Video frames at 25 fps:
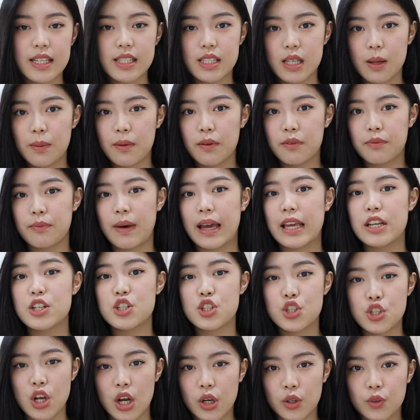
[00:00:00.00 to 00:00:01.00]
some of my
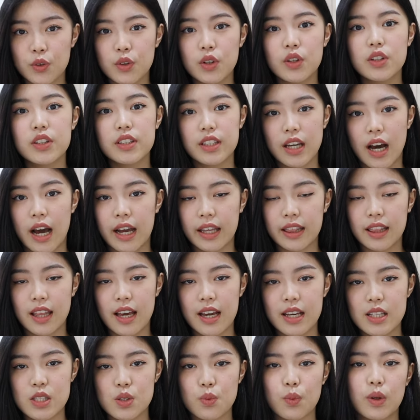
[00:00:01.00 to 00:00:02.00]
general
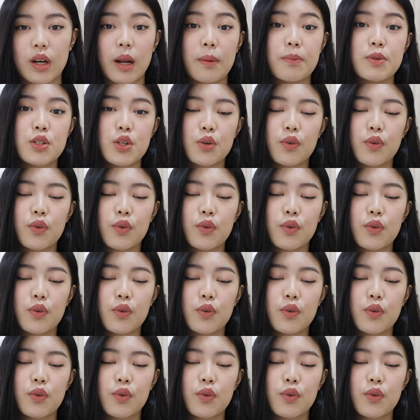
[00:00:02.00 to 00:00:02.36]
guidelines when I'm